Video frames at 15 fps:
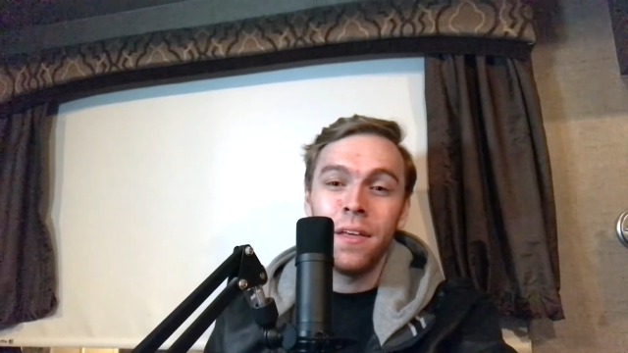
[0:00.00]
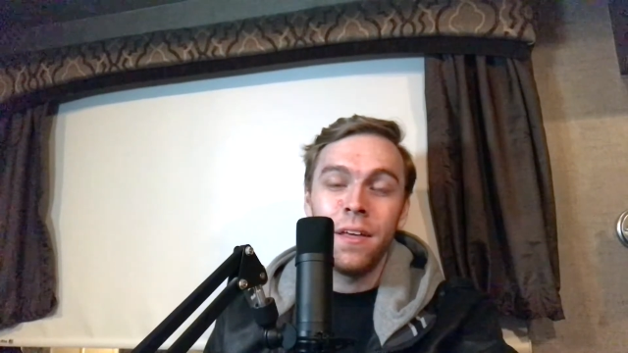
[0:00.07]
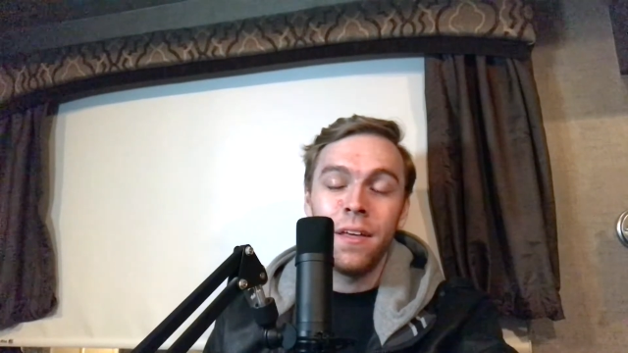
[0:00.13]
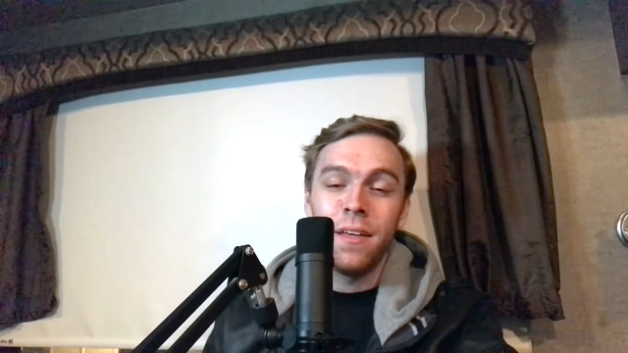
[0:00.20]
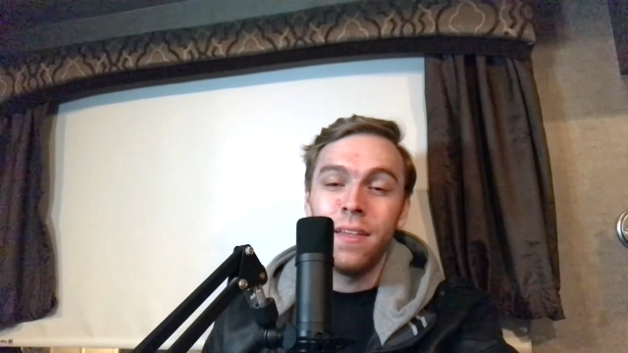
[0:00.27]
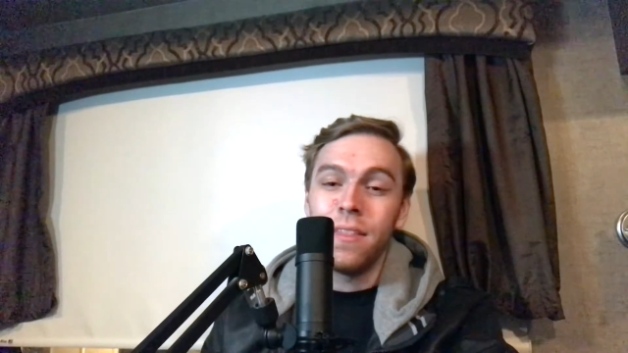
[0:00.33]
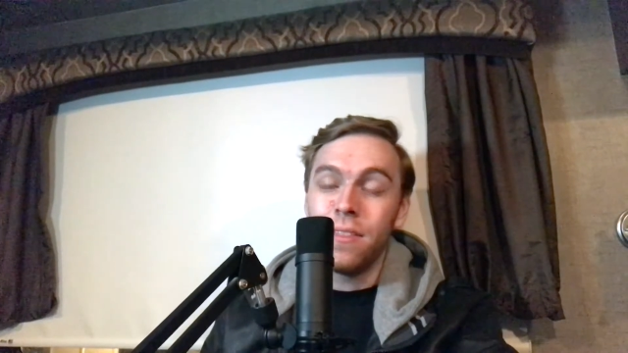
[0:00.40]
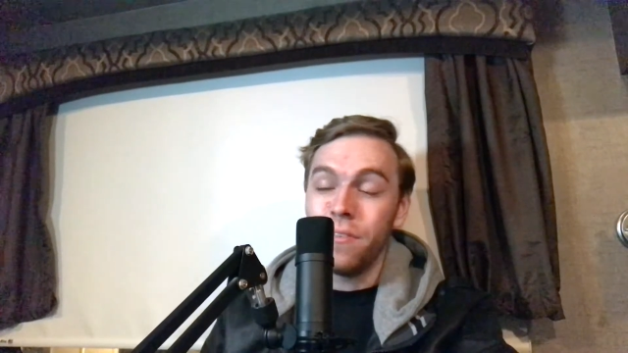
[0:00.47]

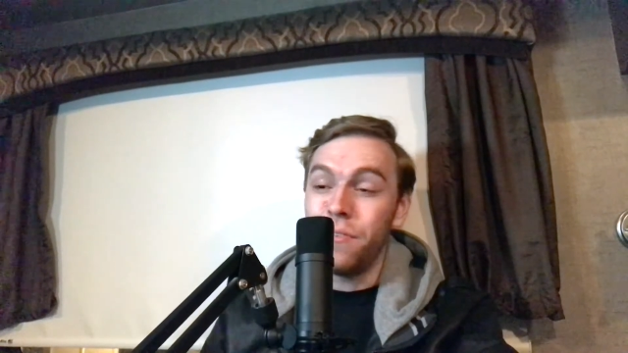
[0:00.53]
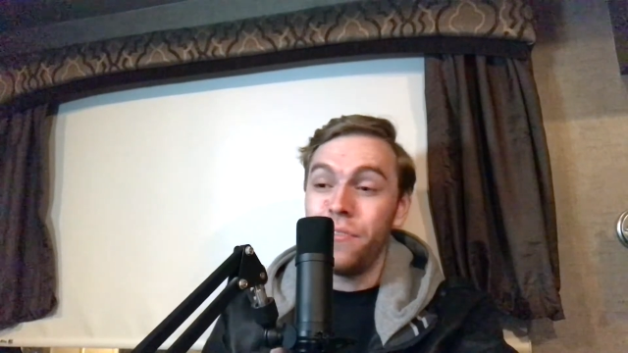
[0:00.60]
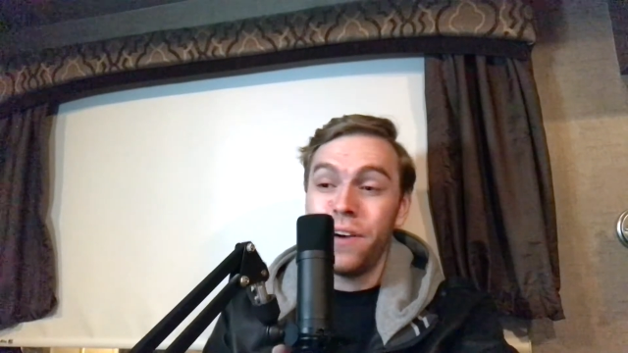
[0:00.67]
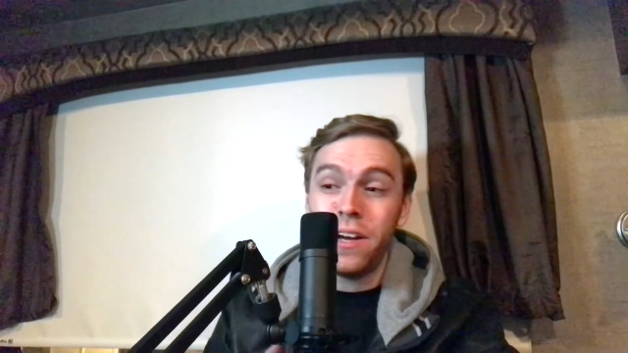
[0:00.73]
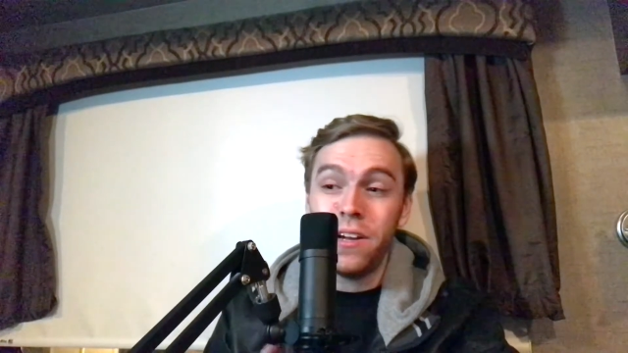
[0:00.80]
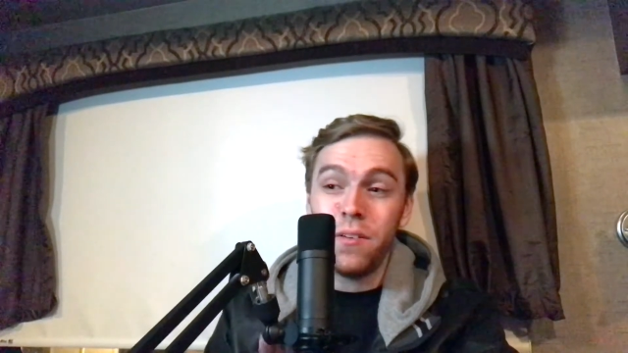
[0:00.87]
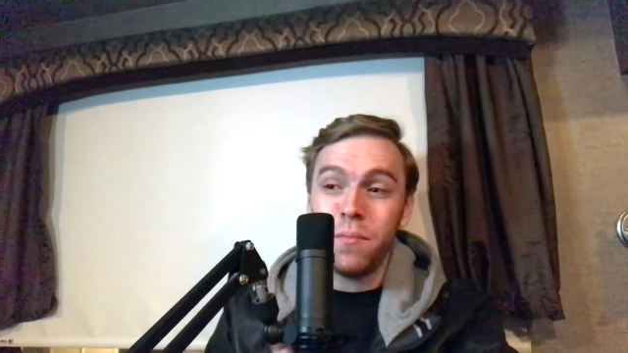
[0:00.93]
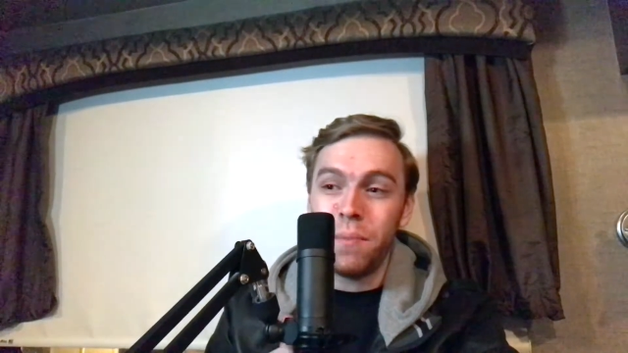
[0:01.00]
the final
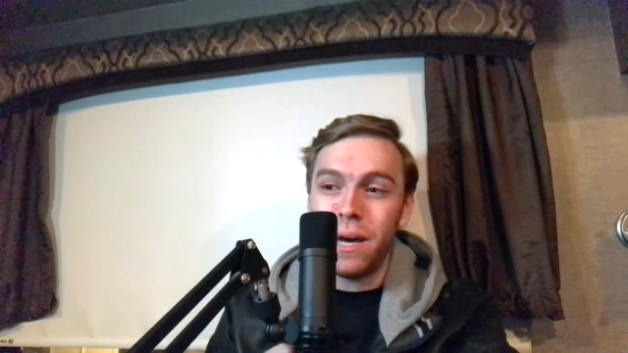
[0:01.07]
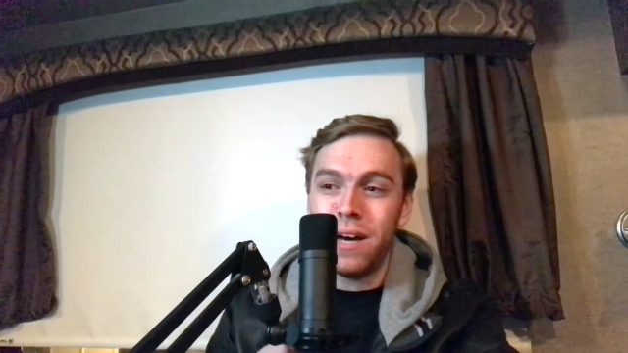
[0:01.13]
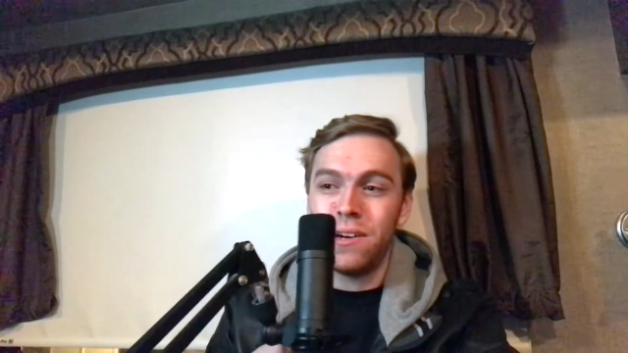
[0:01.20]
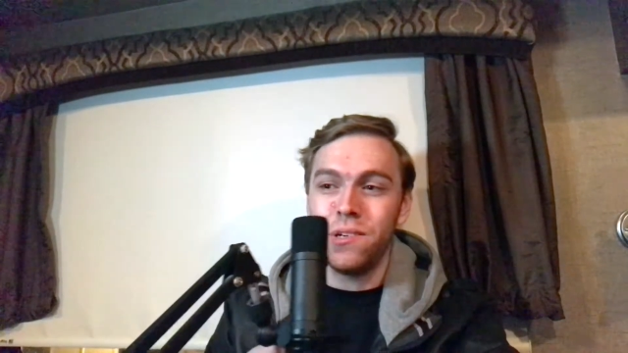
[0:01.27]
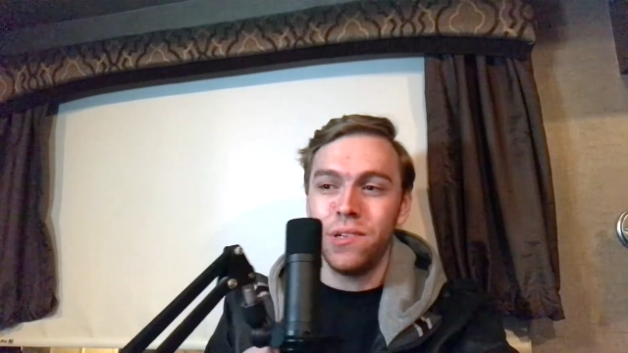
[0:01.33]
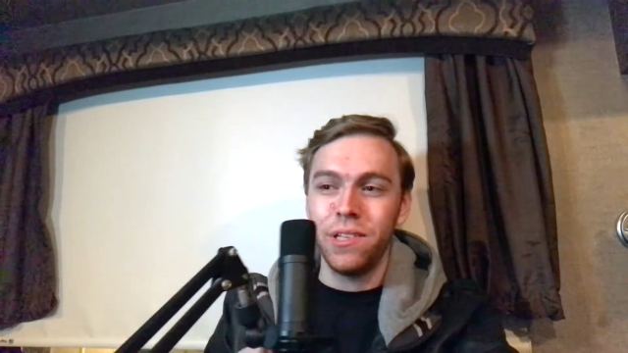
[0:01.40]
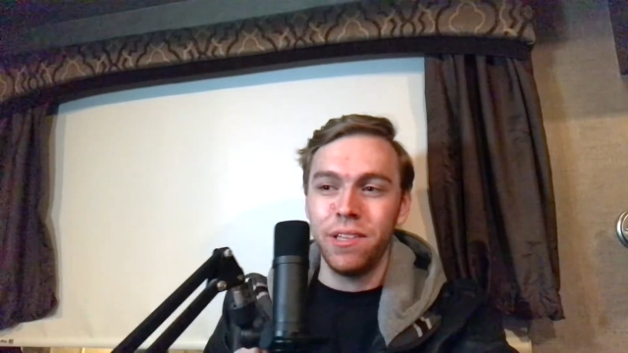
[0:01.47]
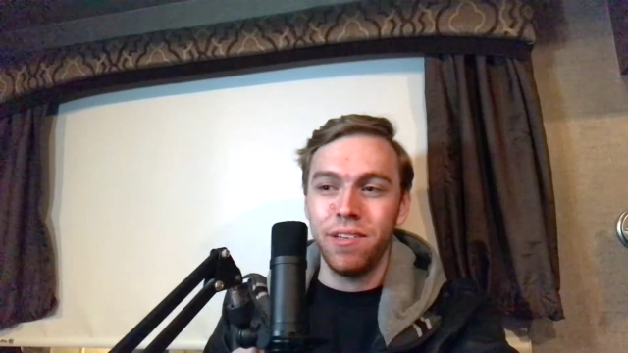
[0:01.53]
battle in
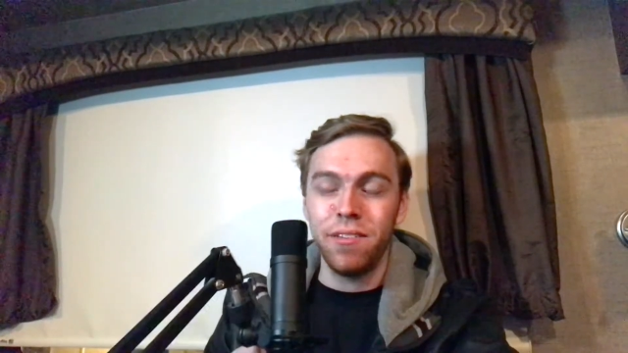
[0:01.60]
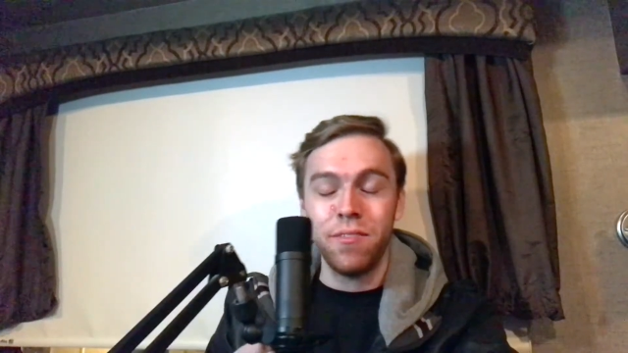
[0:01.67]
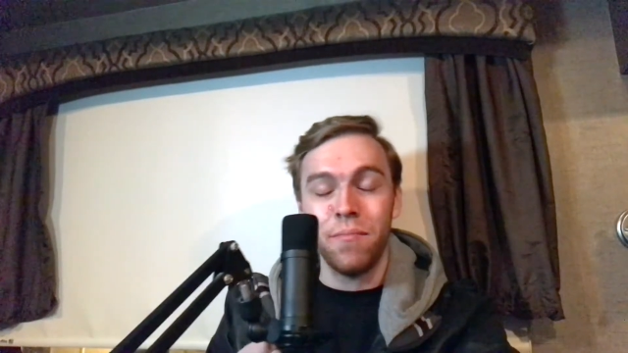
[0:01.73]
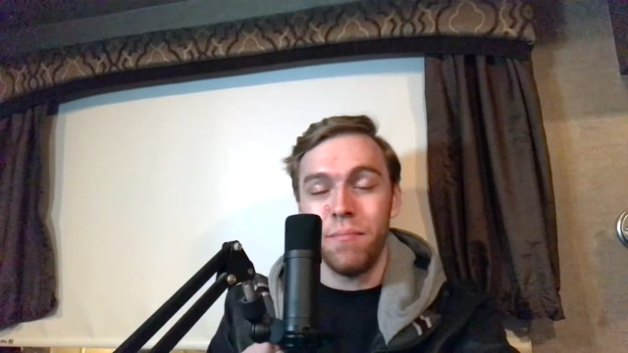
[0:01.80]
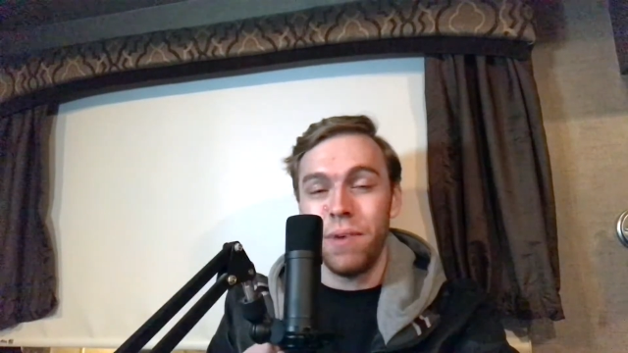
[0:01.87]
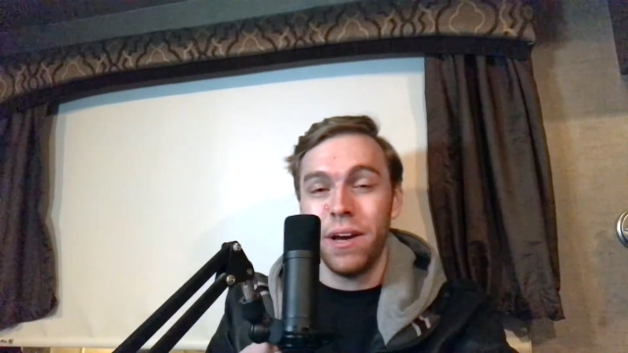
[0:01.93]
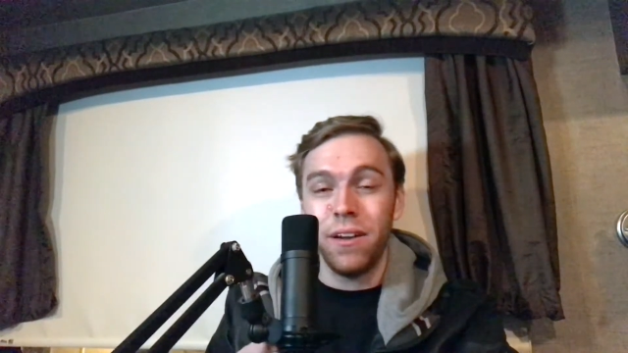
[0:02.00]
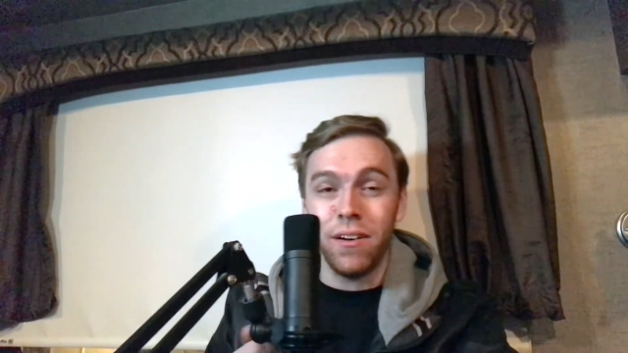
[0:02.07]
this might
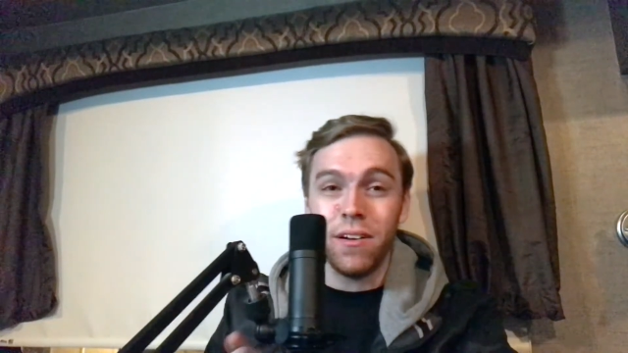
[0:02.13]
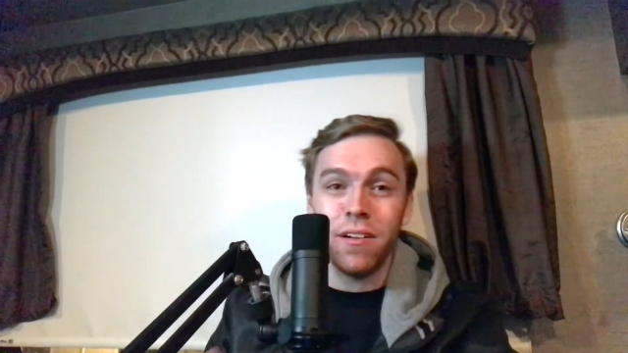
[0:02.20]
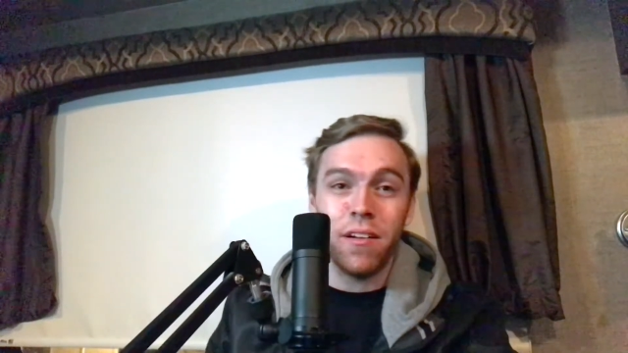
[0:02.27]
honestly